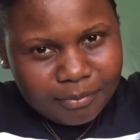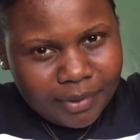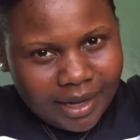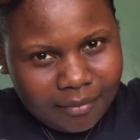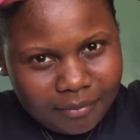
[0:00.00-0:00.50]

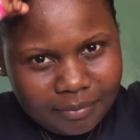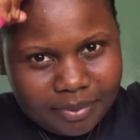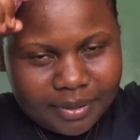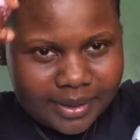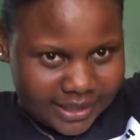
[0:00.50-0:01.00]
bump
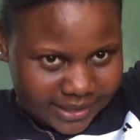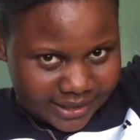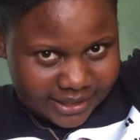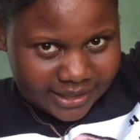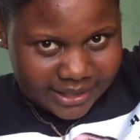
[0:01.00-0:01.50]

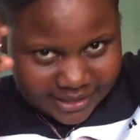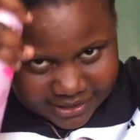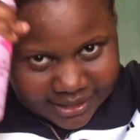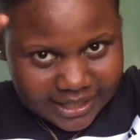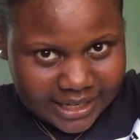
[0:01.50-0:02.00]

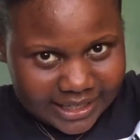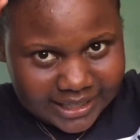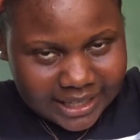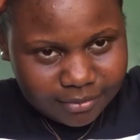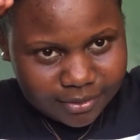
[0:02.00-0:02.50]
internally.
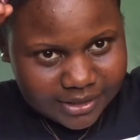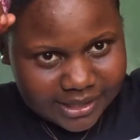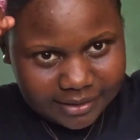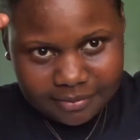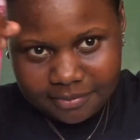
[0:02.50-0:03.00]
That was
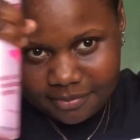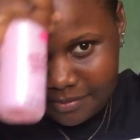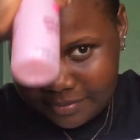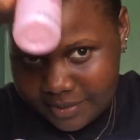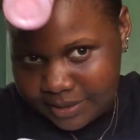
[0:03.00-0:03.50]
the
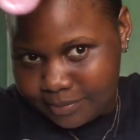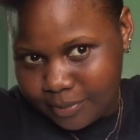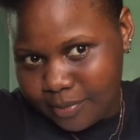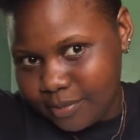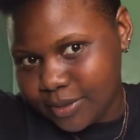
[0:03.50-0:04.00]
main
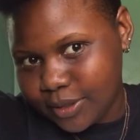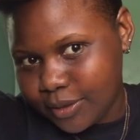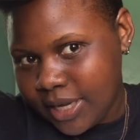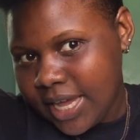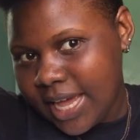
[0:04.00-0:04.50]
problem.
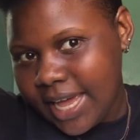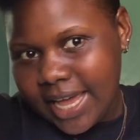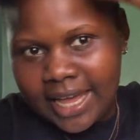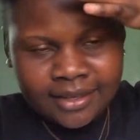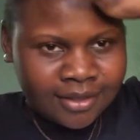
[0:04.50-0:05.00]
So
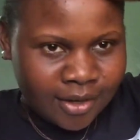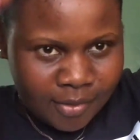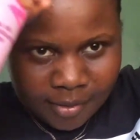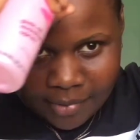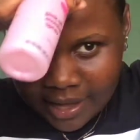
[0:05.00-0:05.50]
I used to tell
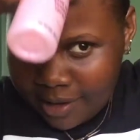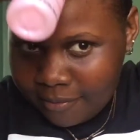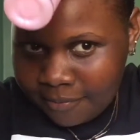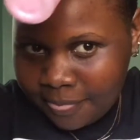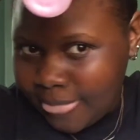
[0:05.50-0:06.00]
my
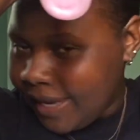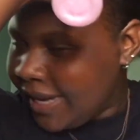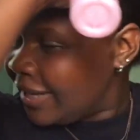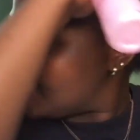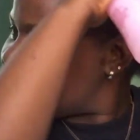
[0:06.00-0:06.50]
mom, and
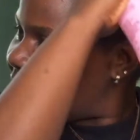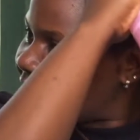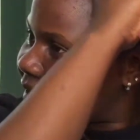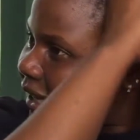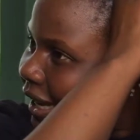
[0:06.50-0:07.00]
I used to
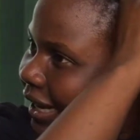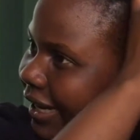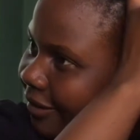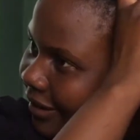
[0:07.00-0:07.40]
ask her, like,